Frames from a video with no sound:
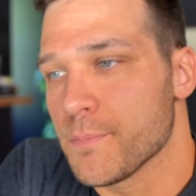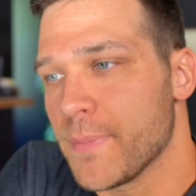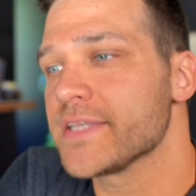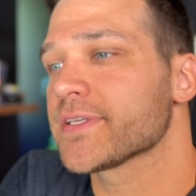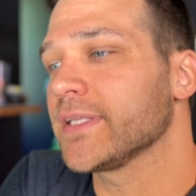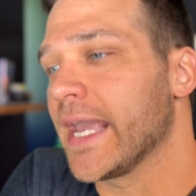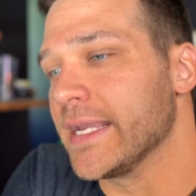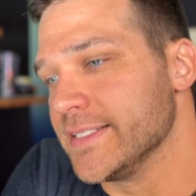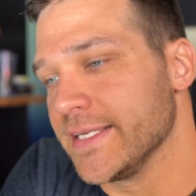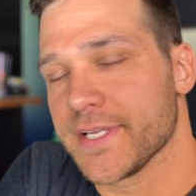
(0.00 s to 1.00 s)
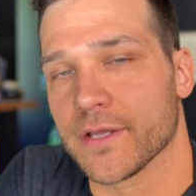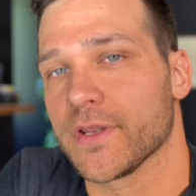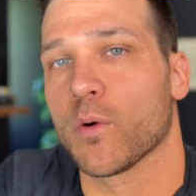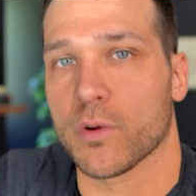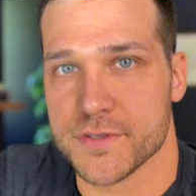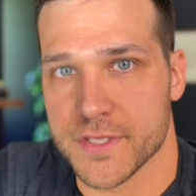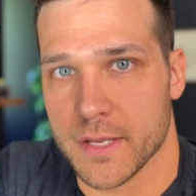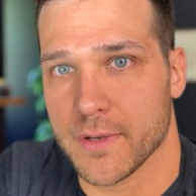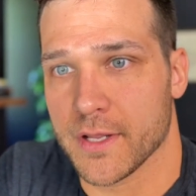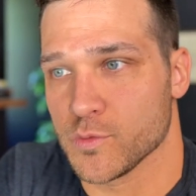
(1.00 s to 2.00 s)
Basically, a detailed net worth
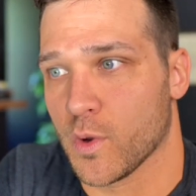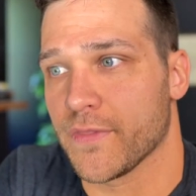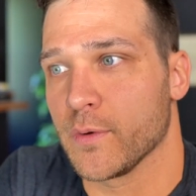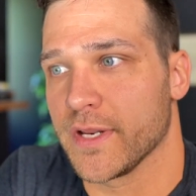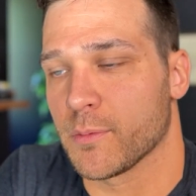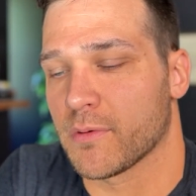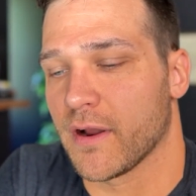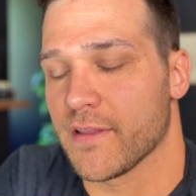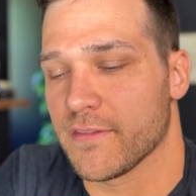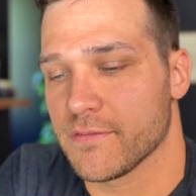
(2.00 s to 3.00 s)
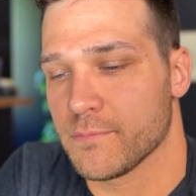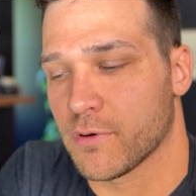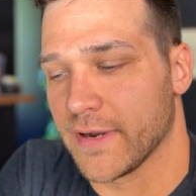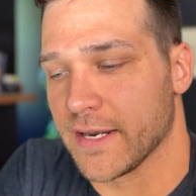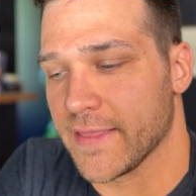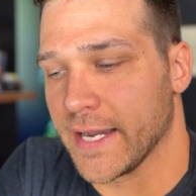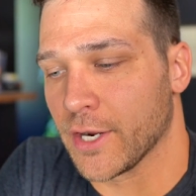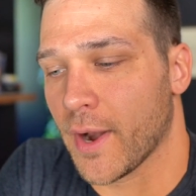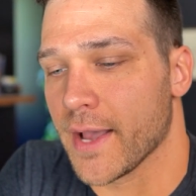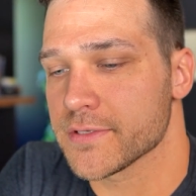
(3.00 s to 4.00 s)
statement is what they would need to provide to the
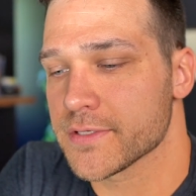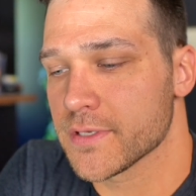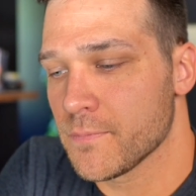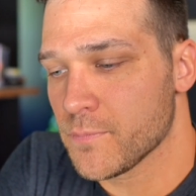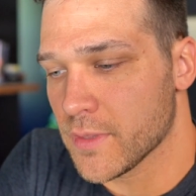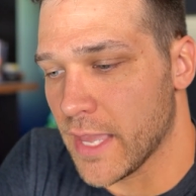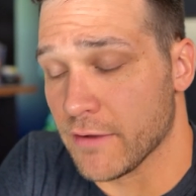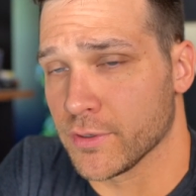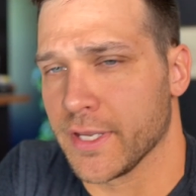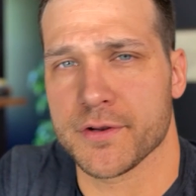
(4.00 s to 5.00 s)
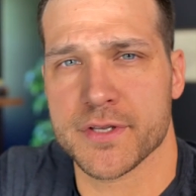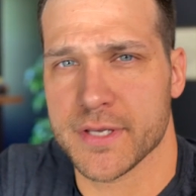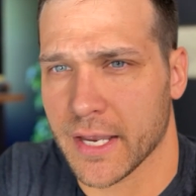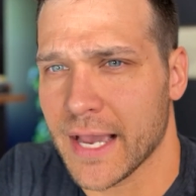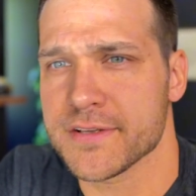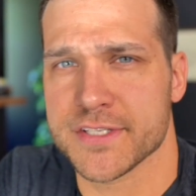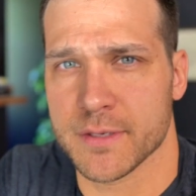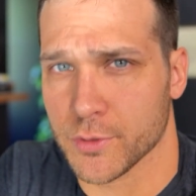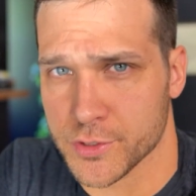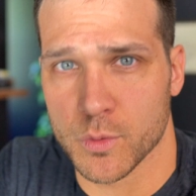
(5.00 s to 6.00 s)
IRS every year. Kind of
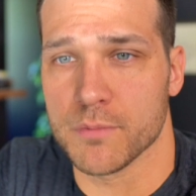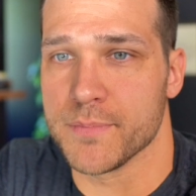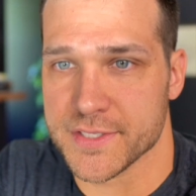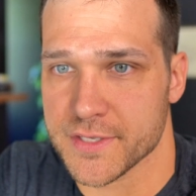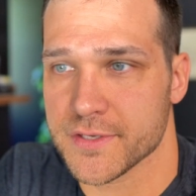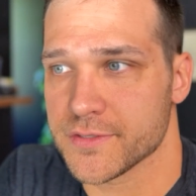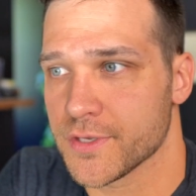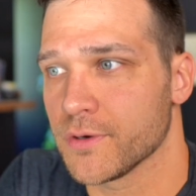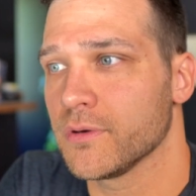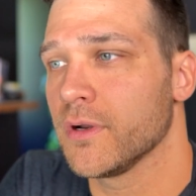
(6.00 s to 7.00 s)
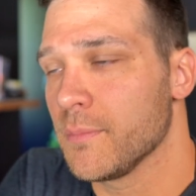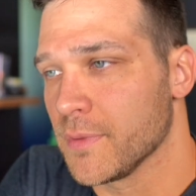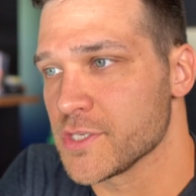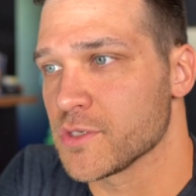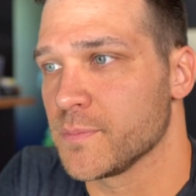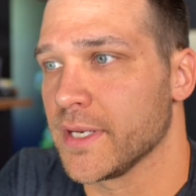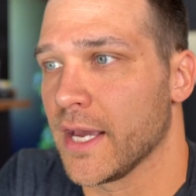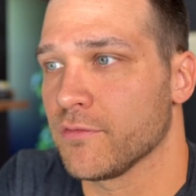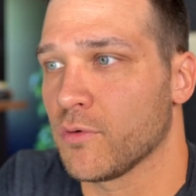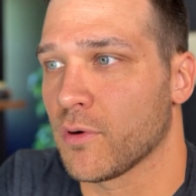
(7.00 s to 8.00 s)
similar to what businesses do, but this would be
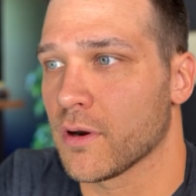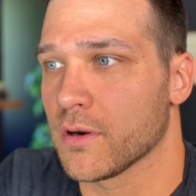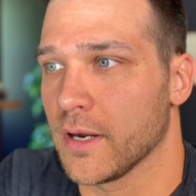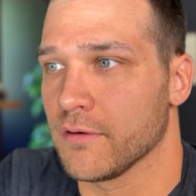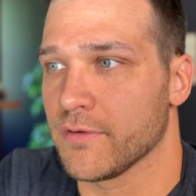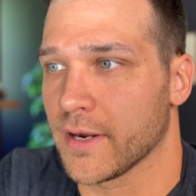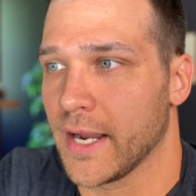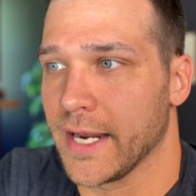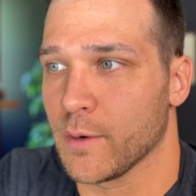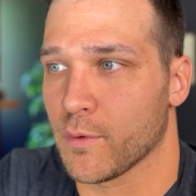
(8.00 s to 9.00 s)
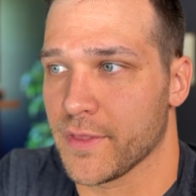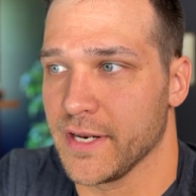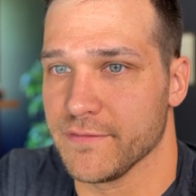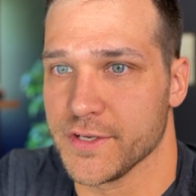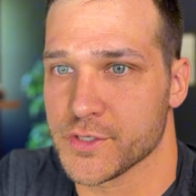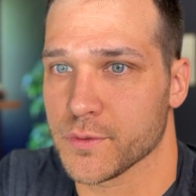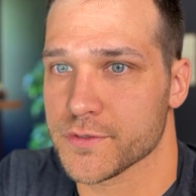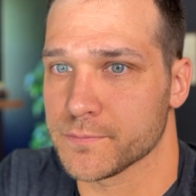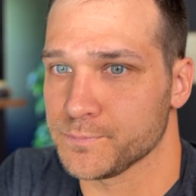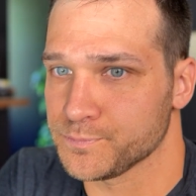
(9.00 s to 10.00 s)
now for very high net worth individuals.